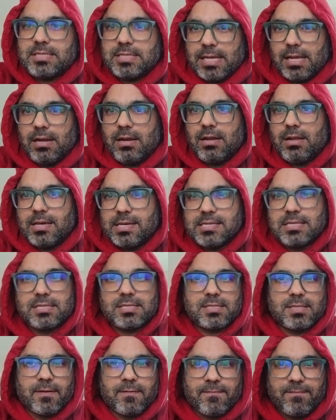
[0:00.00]
Tell
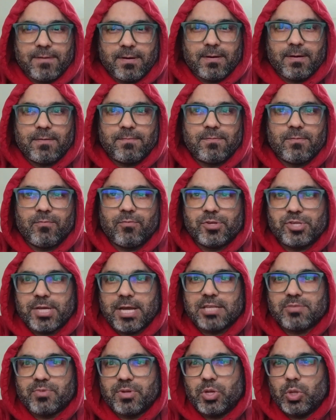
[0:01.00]
is the verb which
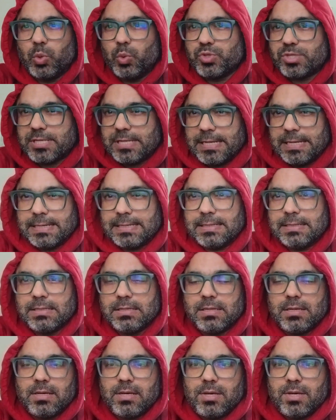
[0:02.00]
has been used
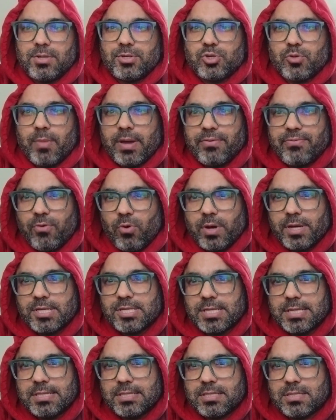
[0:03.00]
here. So my
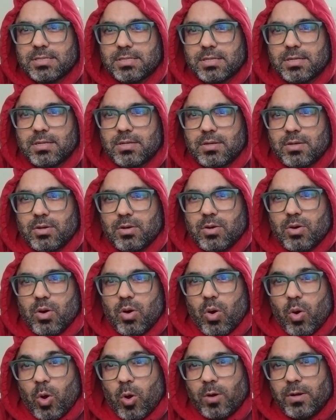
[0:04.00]
focus is
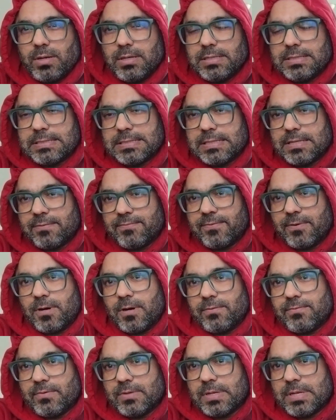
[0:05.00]
on the
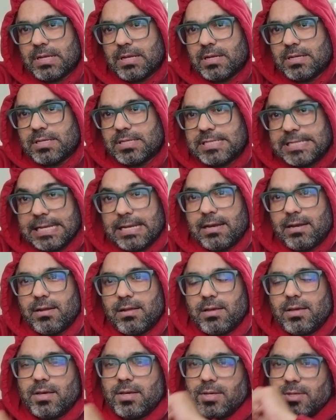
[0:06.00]
verb
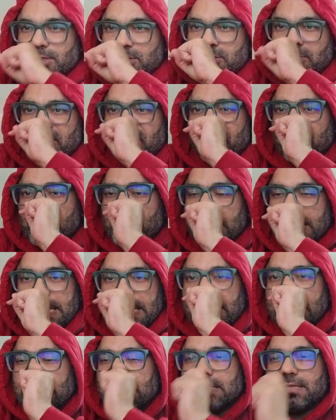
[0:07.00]
tell. So
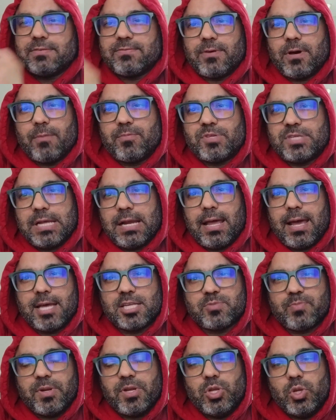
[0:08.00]
here the verb tell
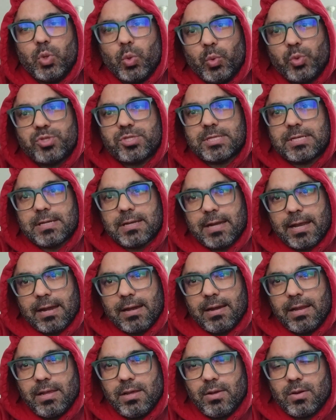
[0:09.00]
has been used
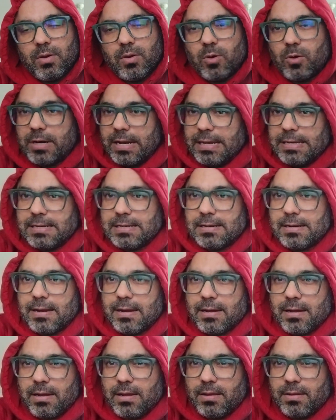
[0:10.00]
correctly or
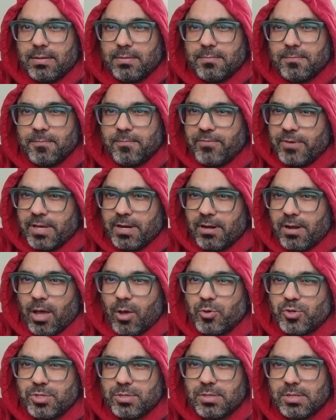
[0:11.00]
incorrectly. Figure it
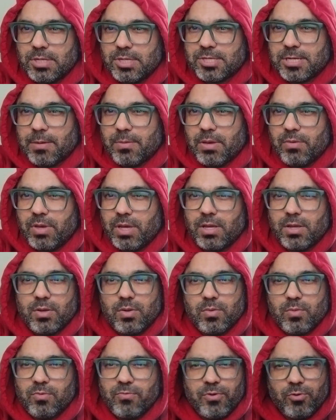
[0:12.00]
out. Just I'm
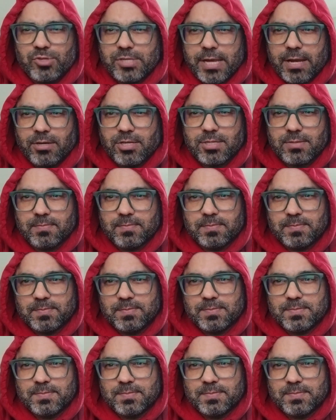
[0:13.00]
giving a few seconds.